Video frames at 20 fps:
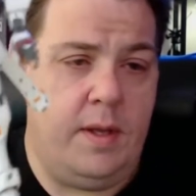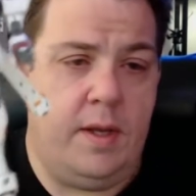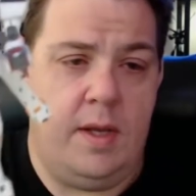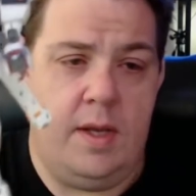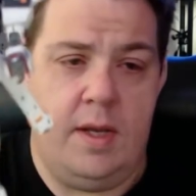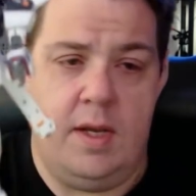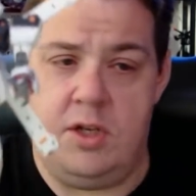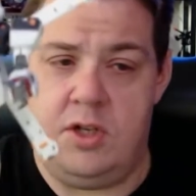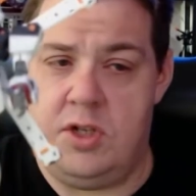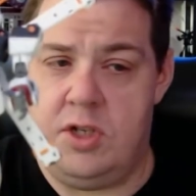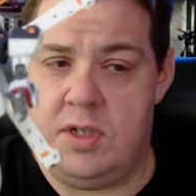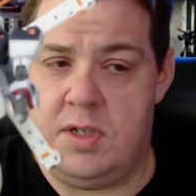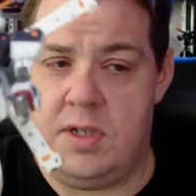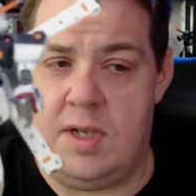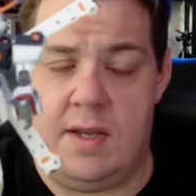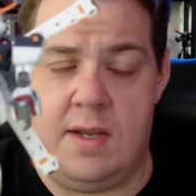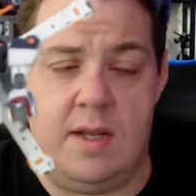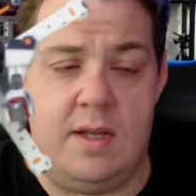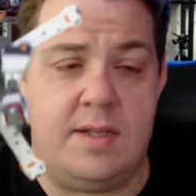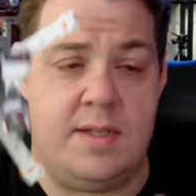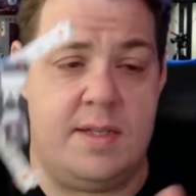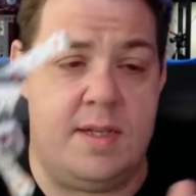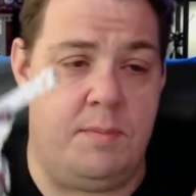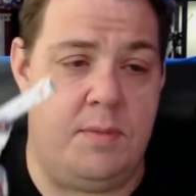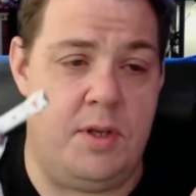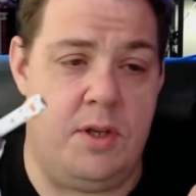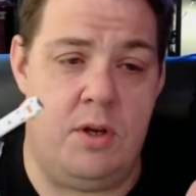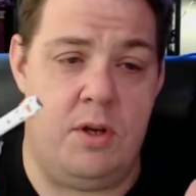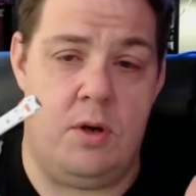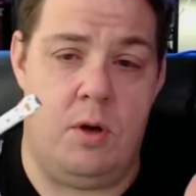It's just like
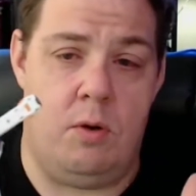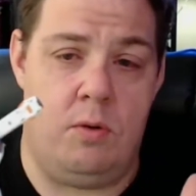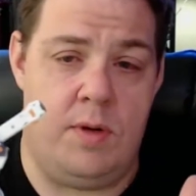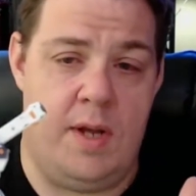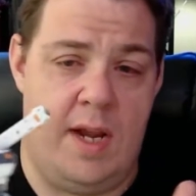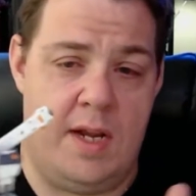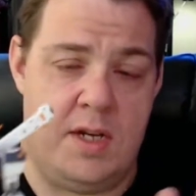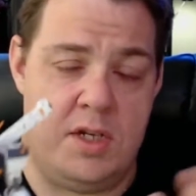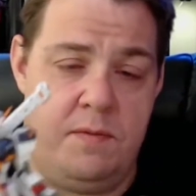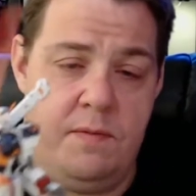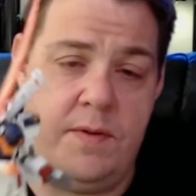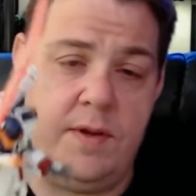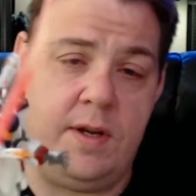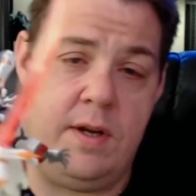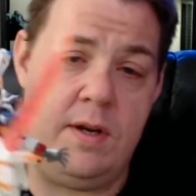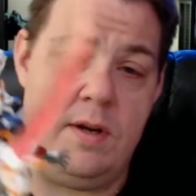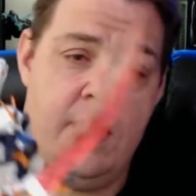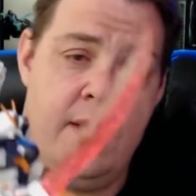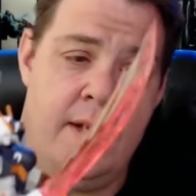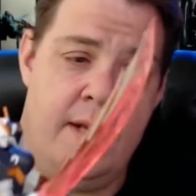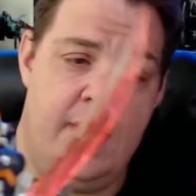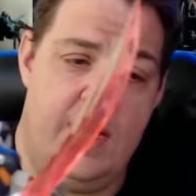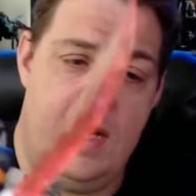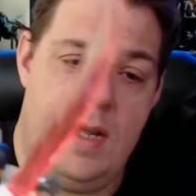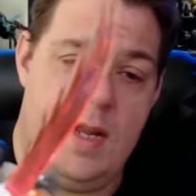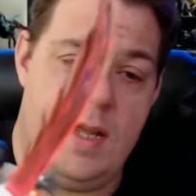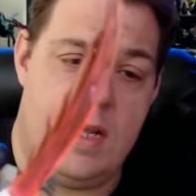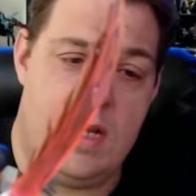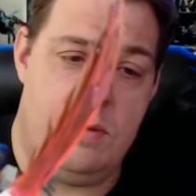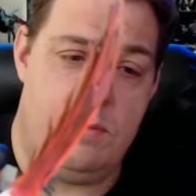assembling your own action figure. And
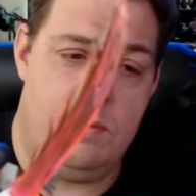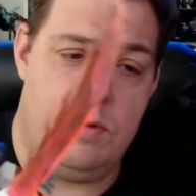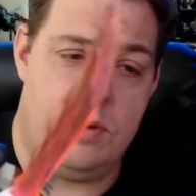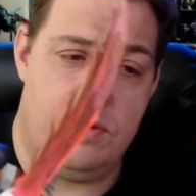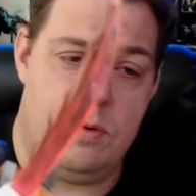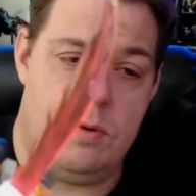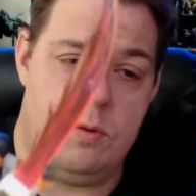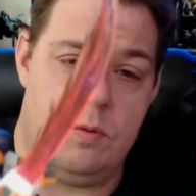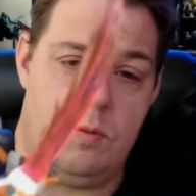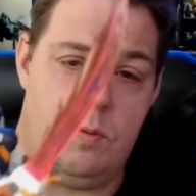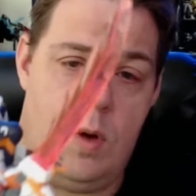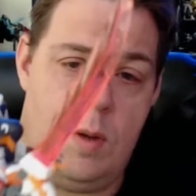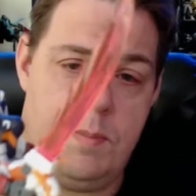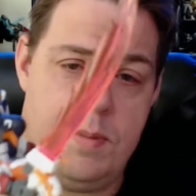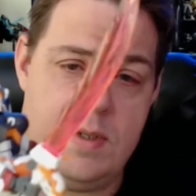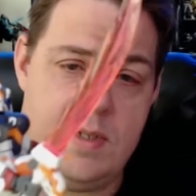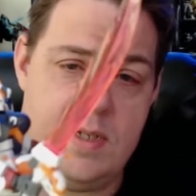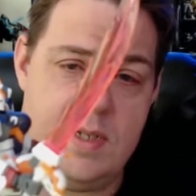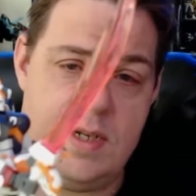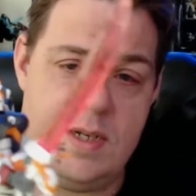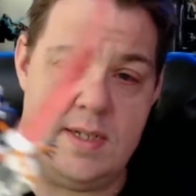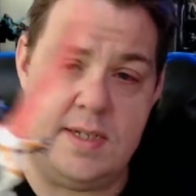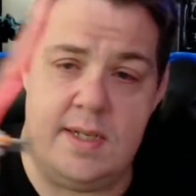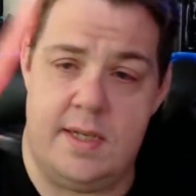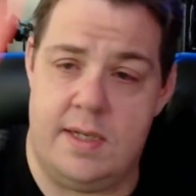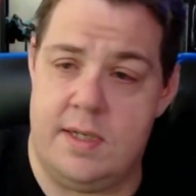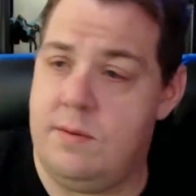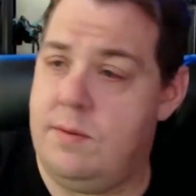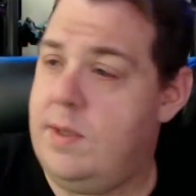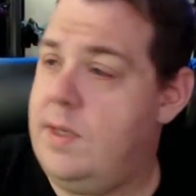they come with their own weapons and
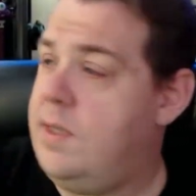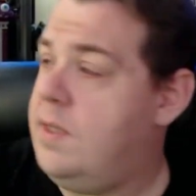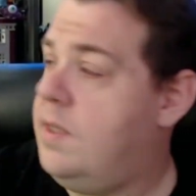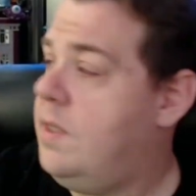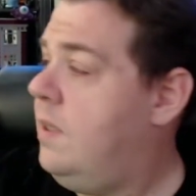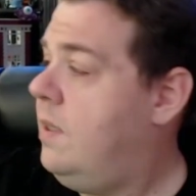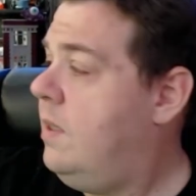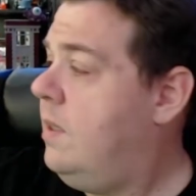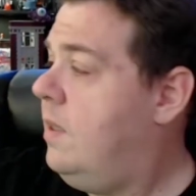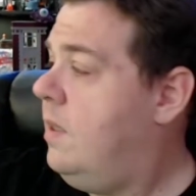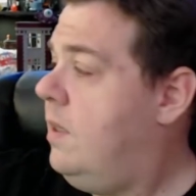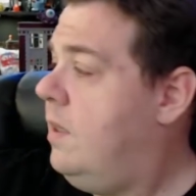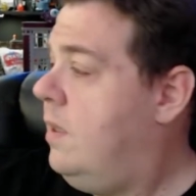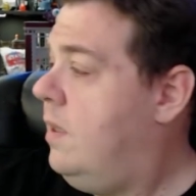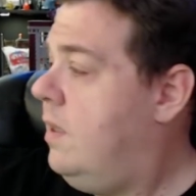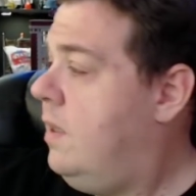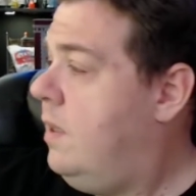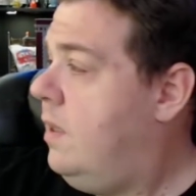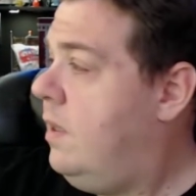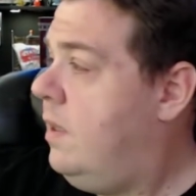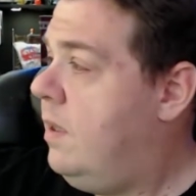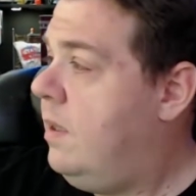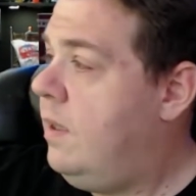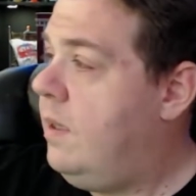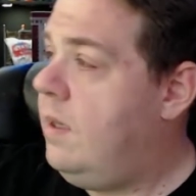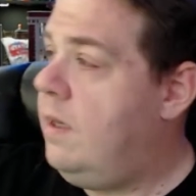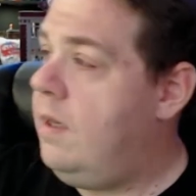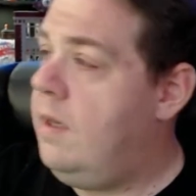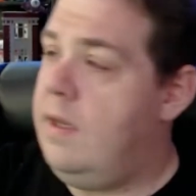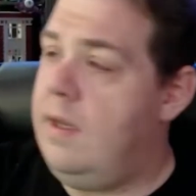accessories.
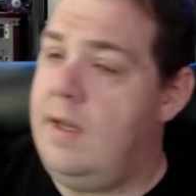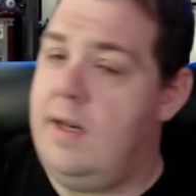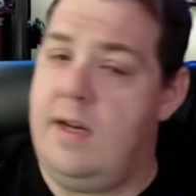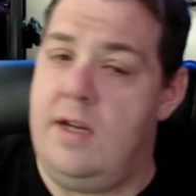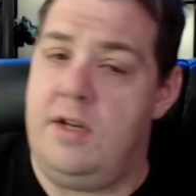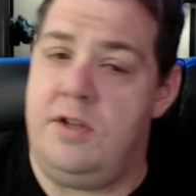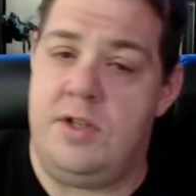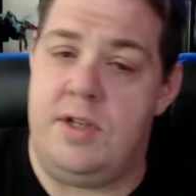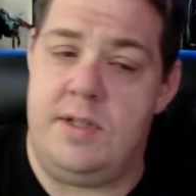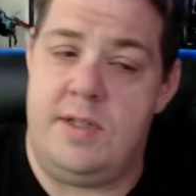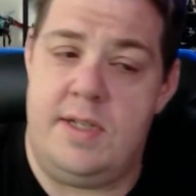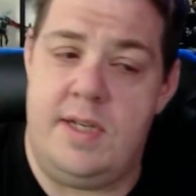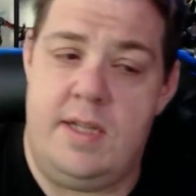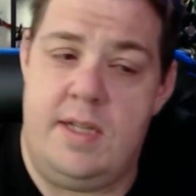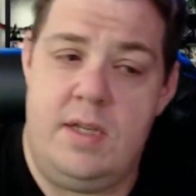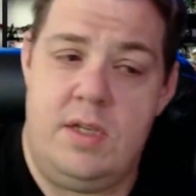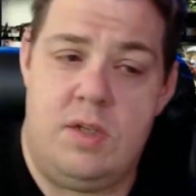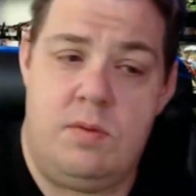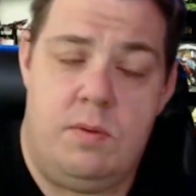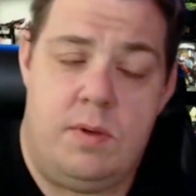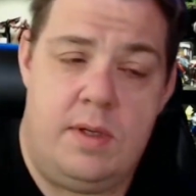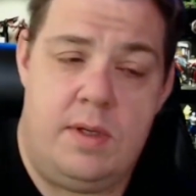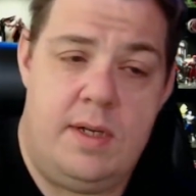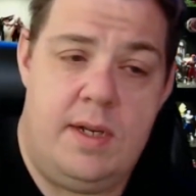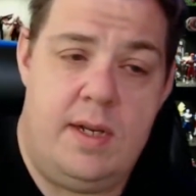And as you can see, this one,